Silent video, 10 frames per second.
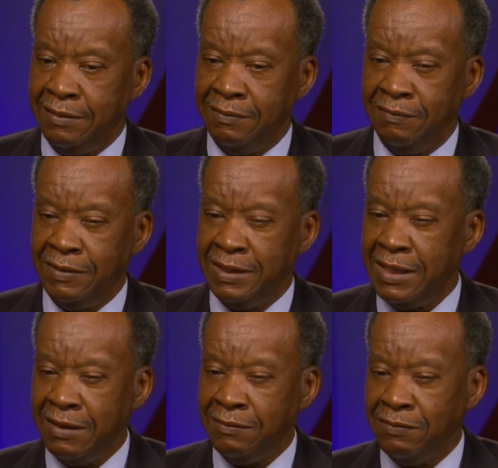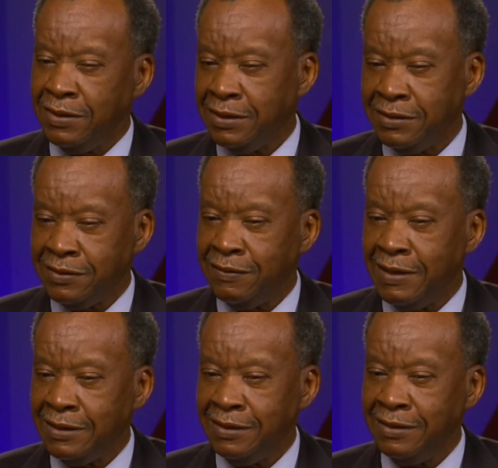one day I was working in the store,
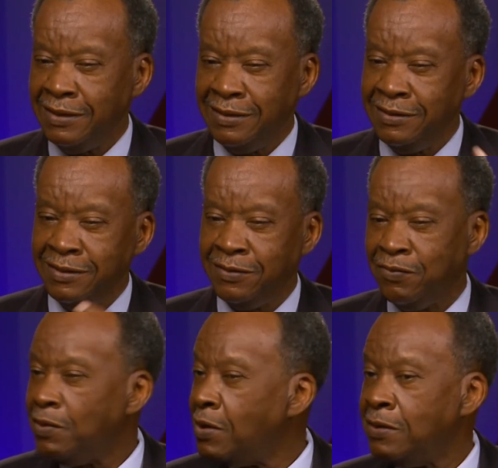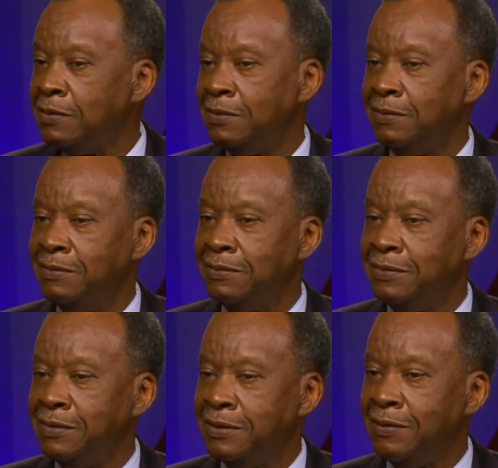I said, this is just wrong.
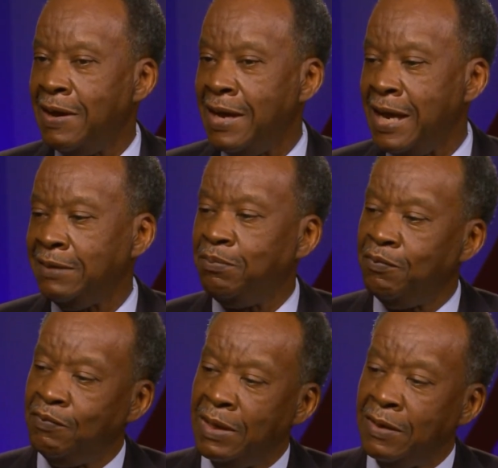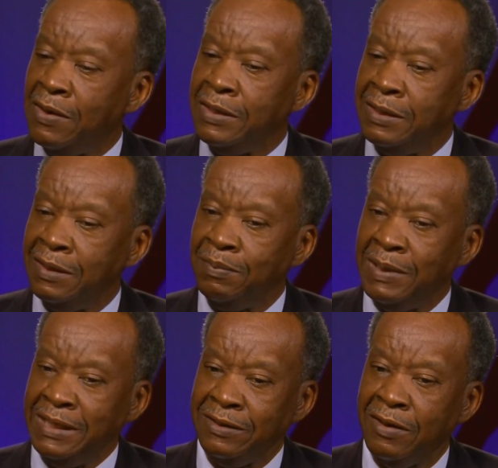So I asked my lawyer to
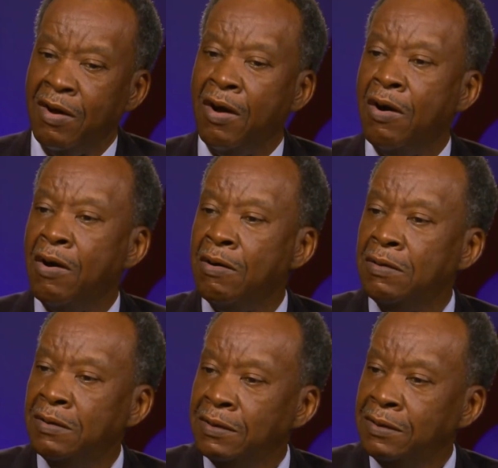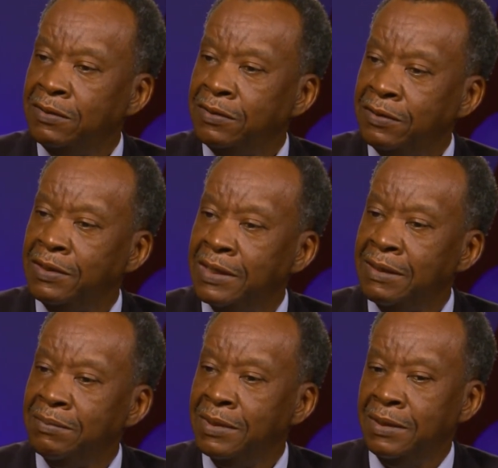place a call to
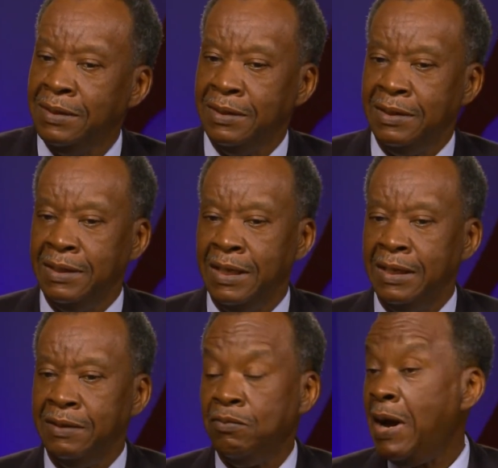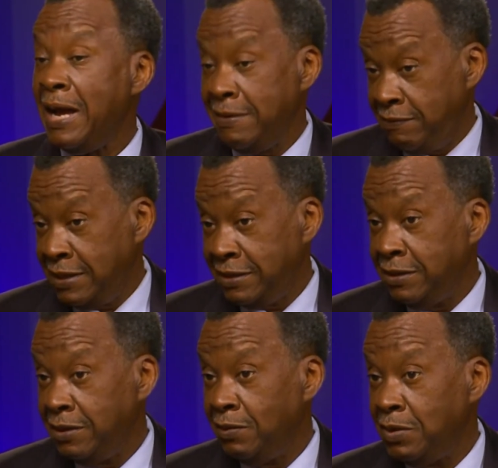him and his wife. They
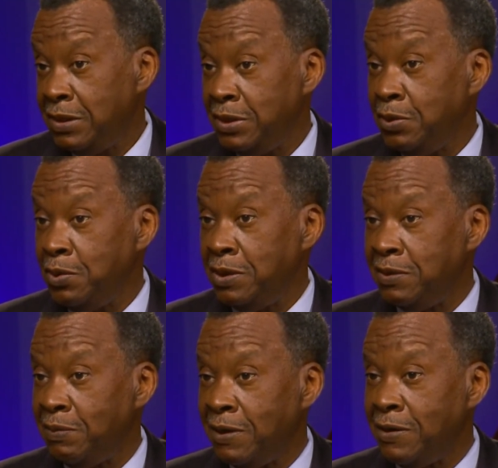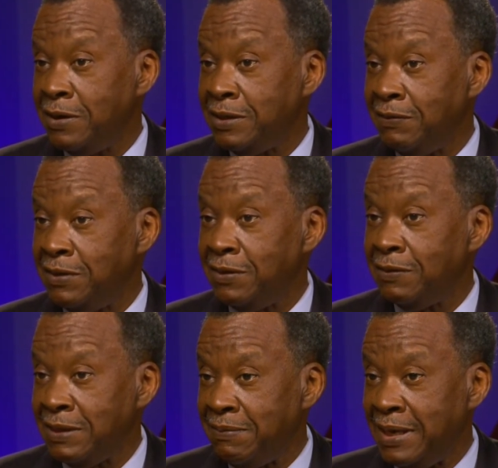still didn't want to do it. So my lawyer said, well, you
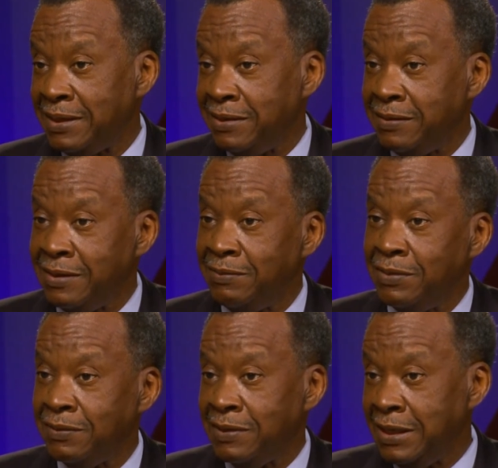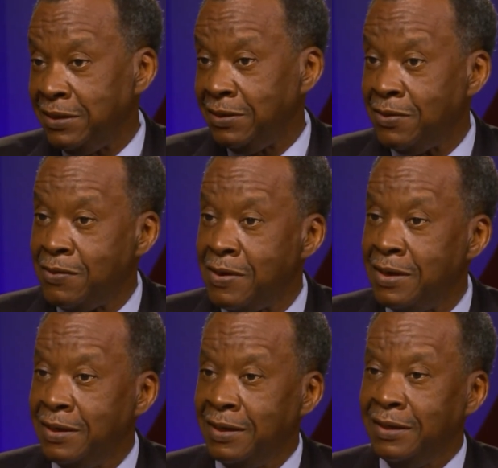don't give it back to him, you want to take it to court.
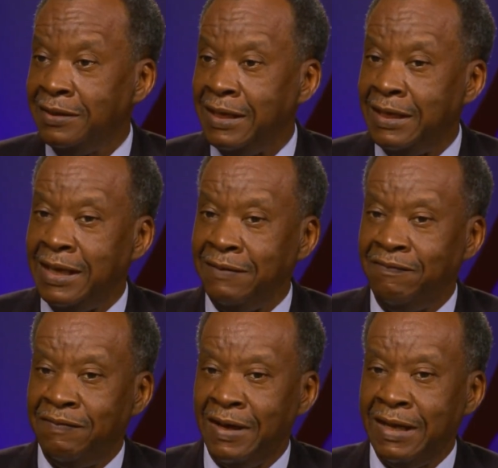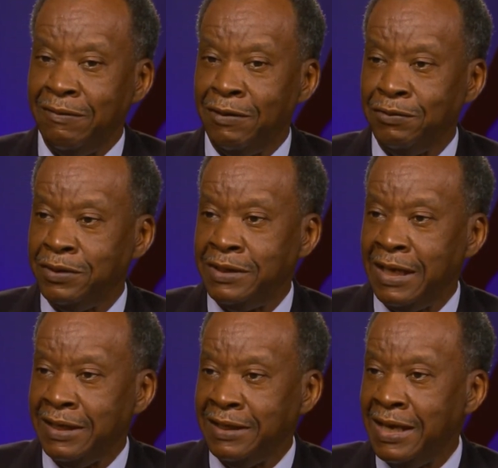Then they finally wrote the
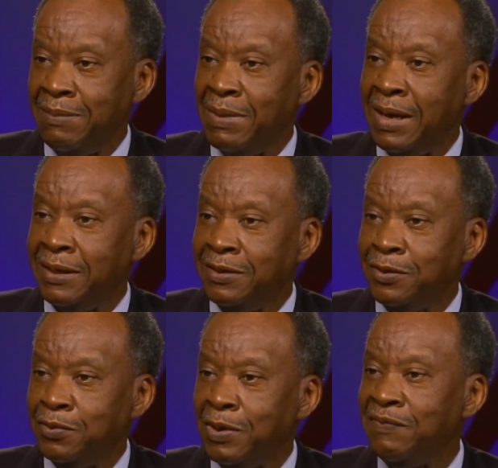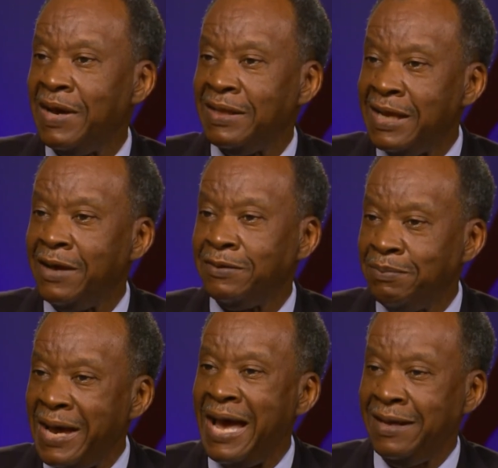check and gave my $25,000
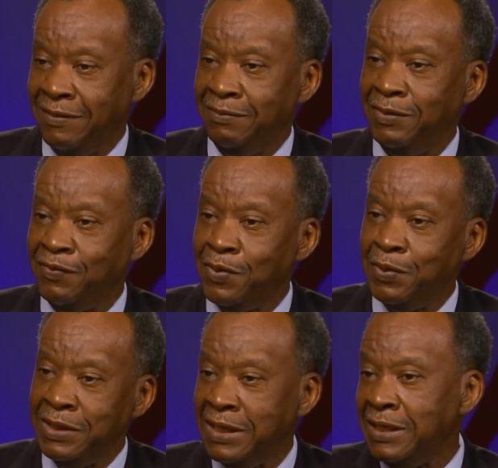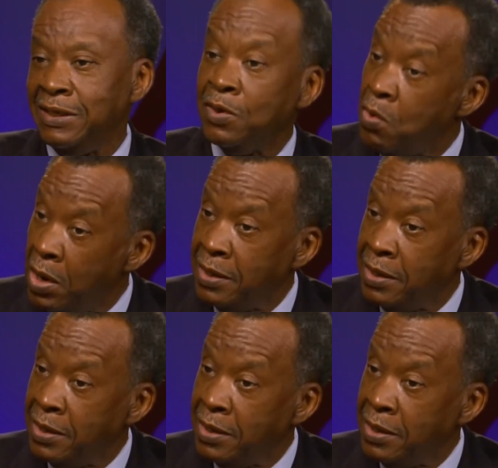back before we get into court.